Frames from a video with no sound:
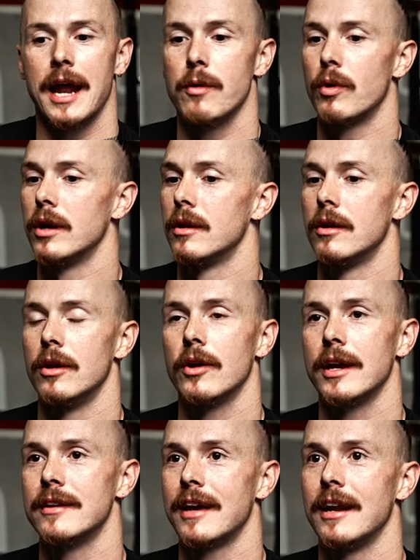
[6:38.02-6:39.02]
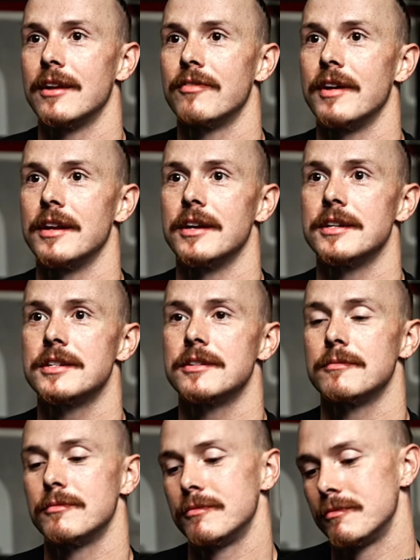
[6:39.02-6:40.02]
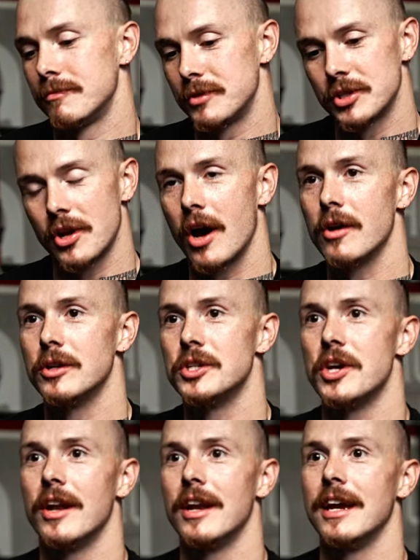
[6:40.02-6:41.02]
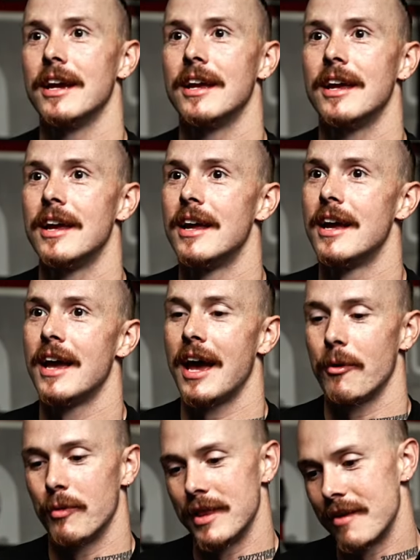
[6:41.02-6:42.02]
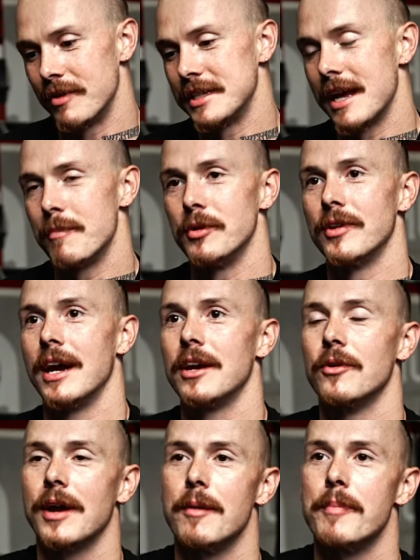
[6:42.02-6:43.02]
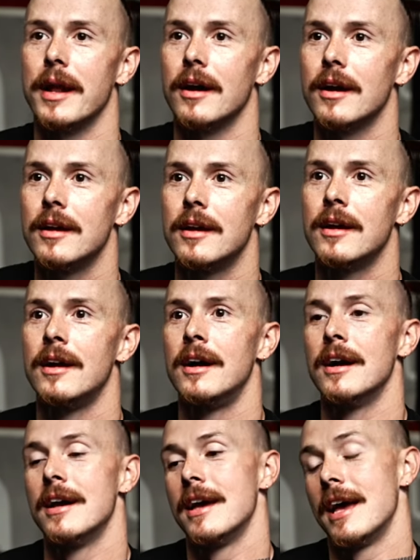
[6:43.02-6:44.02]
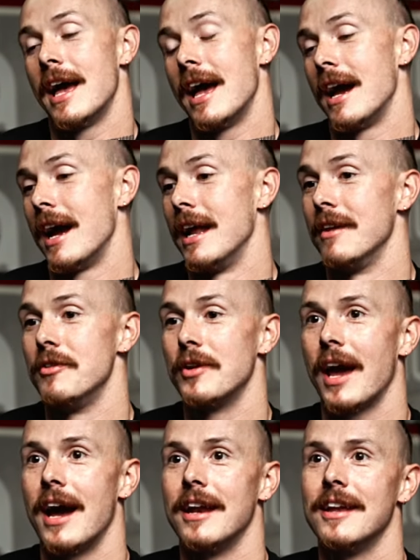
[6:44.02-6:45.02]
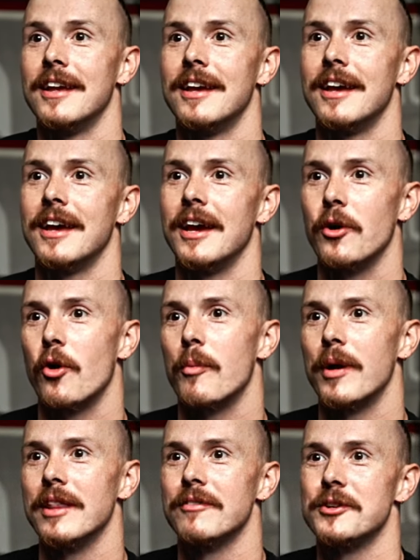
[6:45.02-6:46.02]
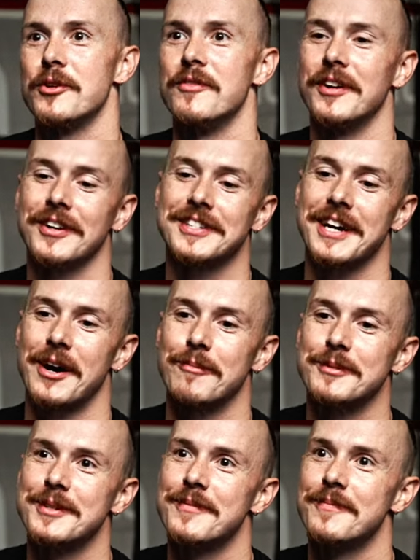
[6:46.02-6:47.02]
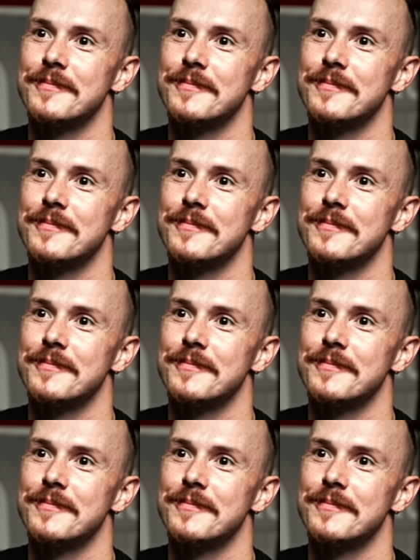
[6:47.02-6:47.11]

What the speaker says: anyone looking to get into fitness, start your journey. With every step you take, you'll get better. And if you can, incorporate the Vitruvian because it helps.